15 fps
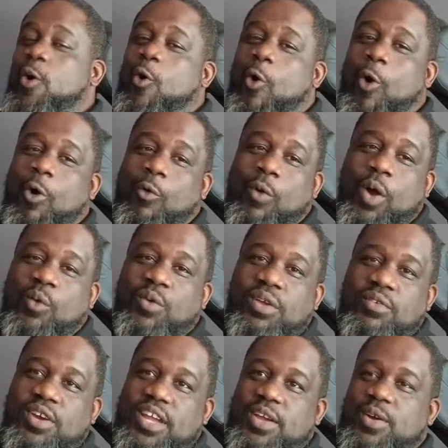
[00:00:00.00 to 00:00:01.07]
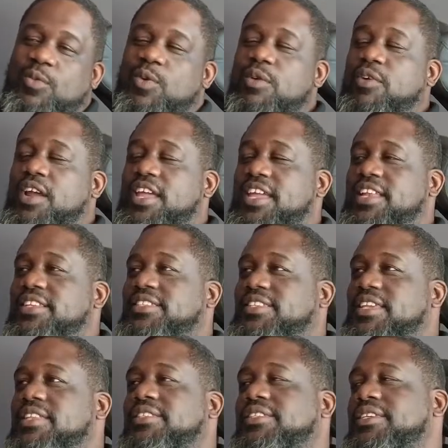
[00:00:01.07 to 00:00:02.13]
Or when we were in
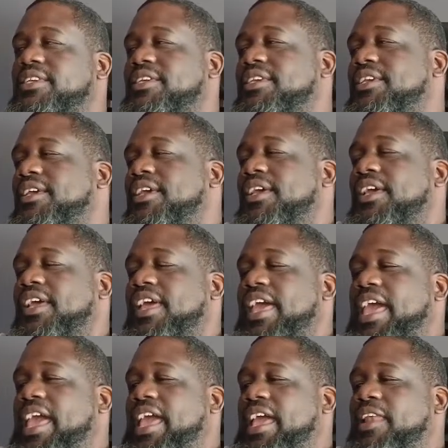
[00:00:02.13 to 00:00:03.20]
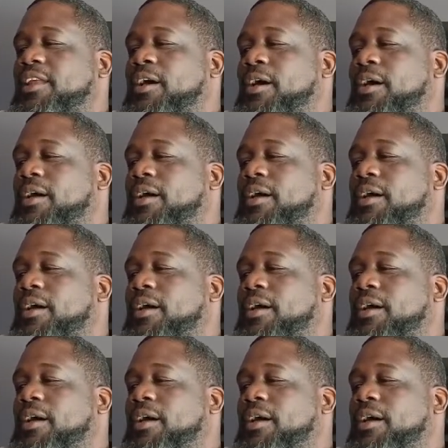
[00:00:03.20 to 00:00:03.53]
CT, and